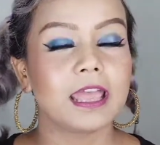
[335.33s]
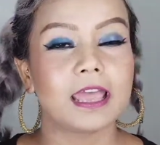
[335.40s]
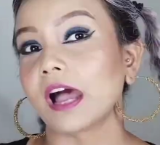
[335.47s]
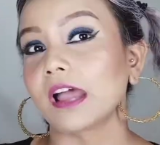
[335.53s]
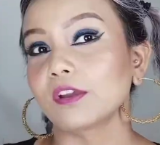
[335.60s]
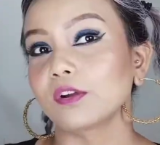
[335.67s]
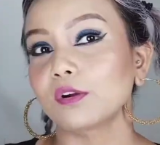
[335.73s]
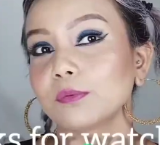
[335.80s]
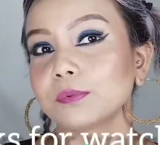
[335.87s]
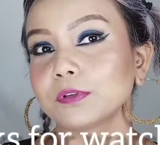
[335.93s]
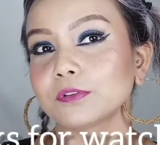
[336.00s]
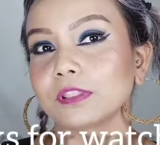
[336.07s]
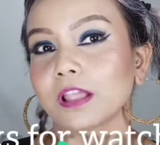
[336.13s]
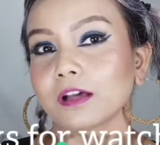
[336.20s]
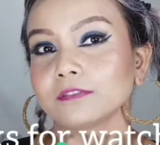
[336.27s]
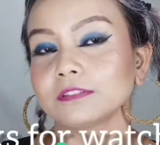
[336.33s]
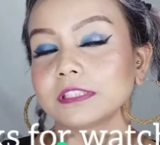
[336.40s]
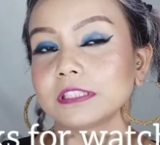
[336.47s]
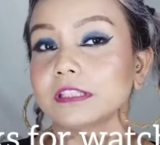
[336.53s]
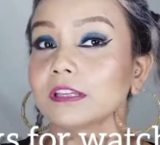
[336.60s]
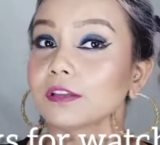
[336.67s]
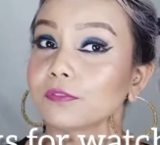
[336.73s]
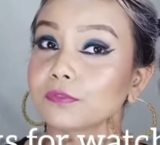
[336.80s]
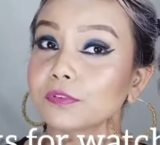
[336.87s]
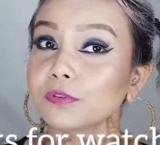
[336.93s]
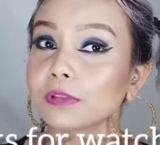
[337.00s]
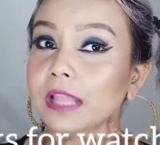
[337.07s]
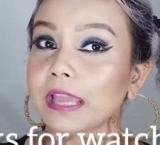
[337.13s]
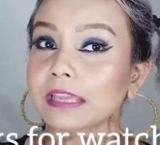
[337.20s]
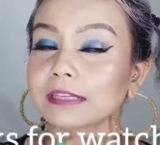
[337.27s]
I hope you loved it. If you
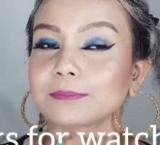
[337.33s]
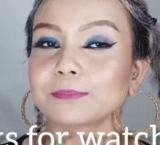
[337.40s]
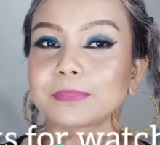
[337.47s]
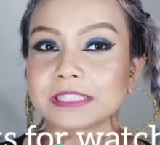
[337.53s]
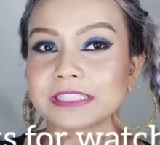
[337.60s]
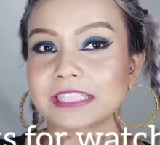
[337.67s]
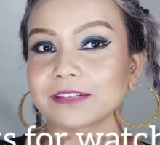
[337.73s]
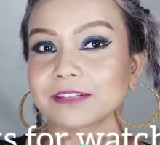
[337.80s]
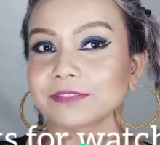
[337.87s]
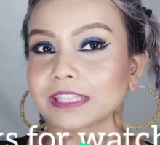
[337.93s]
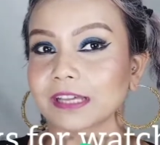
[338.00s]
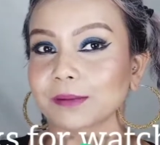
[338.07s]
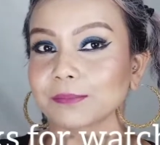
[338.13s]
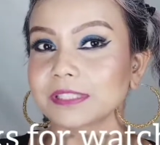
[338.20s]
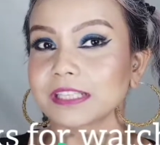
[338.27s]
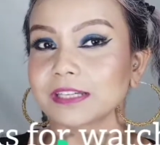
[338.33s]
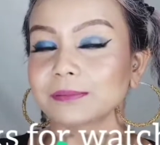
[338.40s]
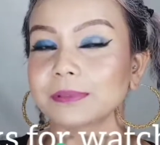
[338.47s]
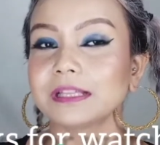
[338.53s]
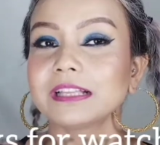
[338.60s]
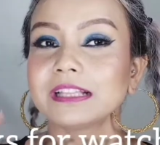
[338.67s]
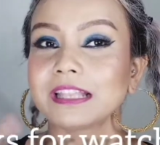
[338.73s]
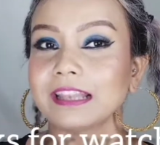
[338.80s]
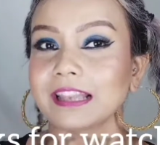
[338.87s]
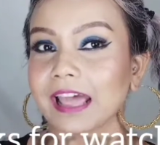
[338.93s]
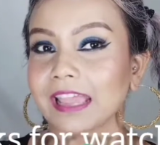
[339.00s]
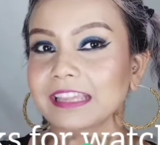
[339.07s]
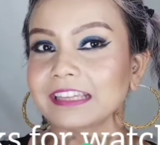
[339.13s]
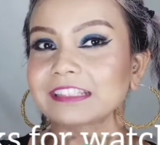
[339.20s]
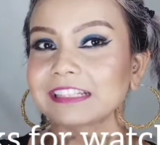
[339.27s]
like, please give a thumbs up,
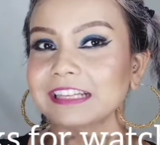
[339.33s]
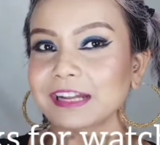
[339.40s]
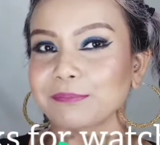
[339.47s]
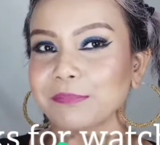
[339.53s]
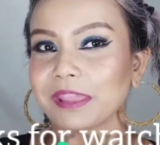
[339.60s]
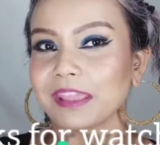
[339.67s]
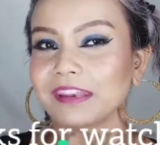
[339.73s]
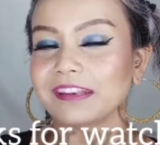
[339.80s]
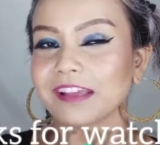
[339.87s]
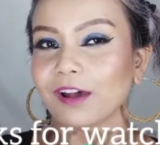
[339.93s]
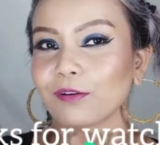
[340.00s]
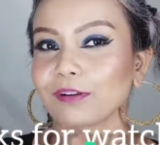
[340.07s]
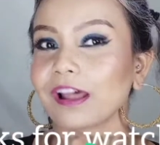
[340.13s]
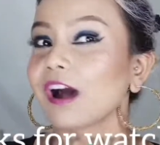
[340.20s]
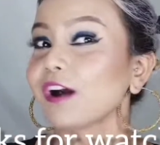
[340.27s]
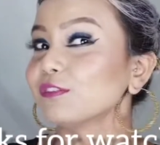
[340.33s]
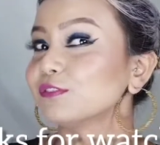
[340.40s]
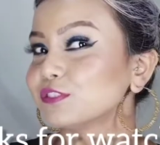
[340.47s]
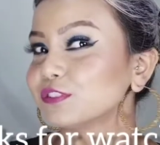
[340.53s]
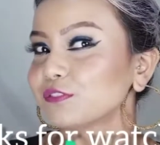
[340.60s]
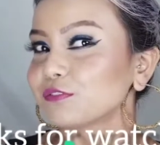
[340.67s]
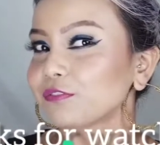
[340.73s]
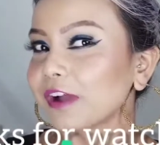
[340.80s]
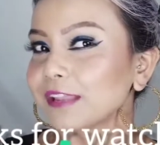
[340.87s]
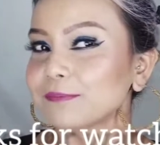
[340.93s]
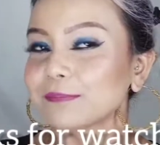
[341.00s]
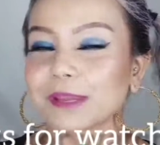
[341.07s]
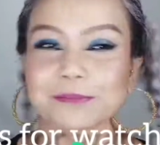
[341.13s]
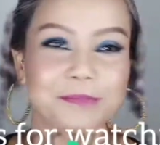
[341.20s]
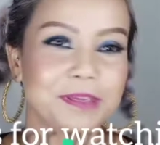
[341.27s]
like, comment down how did you find
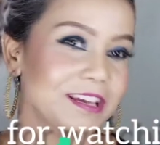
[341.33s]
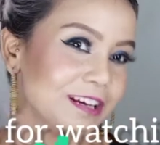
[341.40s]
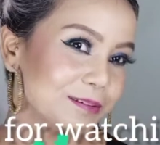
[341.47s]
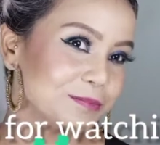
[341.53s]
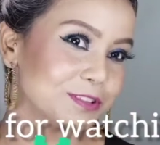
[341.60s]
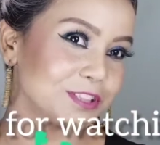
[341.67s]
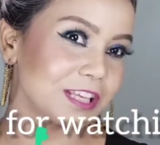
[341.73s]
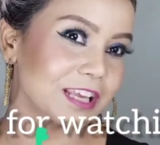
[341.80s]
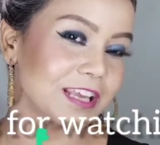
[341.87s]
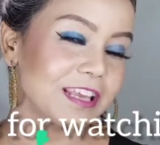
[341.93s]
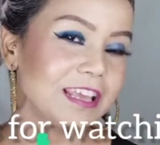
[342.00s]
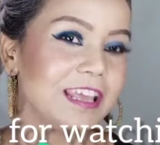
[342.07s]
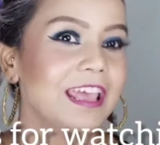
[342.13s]
my makeup today,